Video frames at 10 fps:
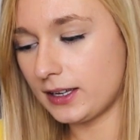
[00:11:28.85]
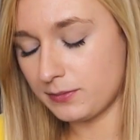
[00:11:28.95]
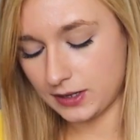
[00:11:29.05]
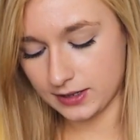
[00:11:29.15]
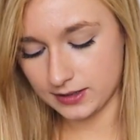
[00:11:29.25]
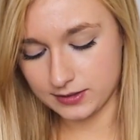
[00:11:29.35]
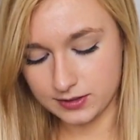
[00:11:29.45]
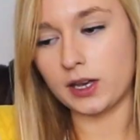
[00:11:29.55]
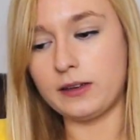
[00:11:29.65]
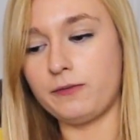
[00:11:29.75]
it because
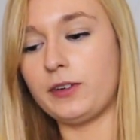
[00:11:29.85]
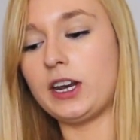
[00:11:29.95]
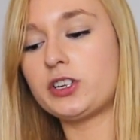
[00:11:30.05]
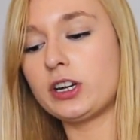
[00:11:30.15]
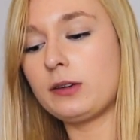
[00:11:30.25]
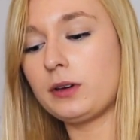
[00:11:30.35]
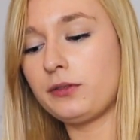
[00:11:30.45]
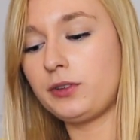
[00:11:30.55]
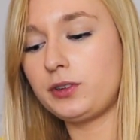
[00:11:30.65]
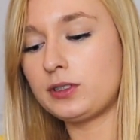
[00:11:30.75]
I didn't finish any of my
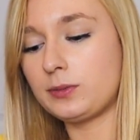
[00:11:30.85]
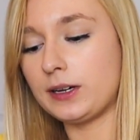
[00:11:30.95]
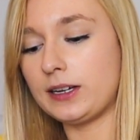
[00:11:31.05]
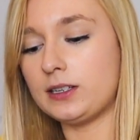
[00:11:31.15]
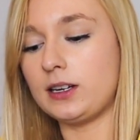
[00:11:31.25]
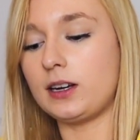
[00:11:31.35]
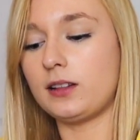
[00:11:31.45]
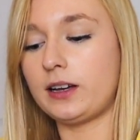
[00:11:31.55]
foods, but I did eat a